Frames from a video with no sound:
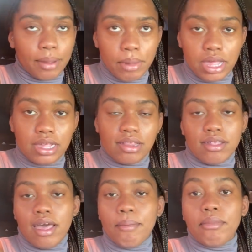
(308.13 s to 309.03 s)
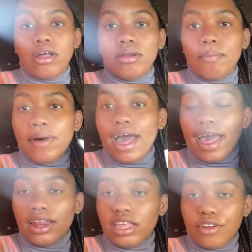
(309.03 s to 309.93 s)
my exam, but my
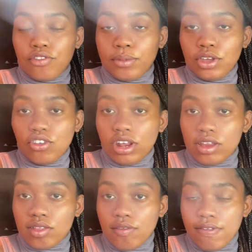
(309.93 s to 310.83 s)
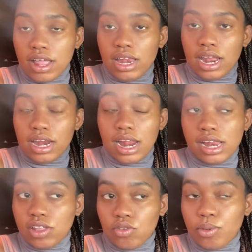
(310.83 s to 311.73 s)
ID information and stuff like that I
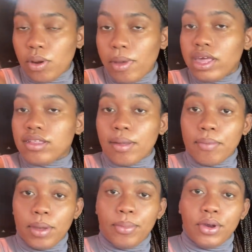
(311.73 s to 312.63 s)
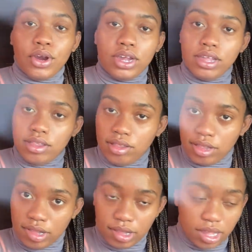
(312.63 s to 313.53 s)
need to put on my exam paper
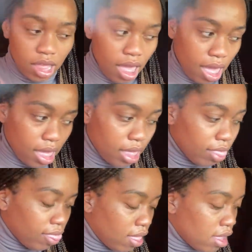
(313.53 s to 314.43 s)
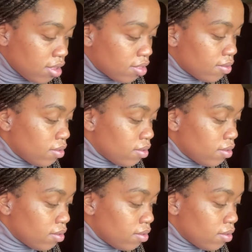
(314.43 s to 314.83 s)
is in this.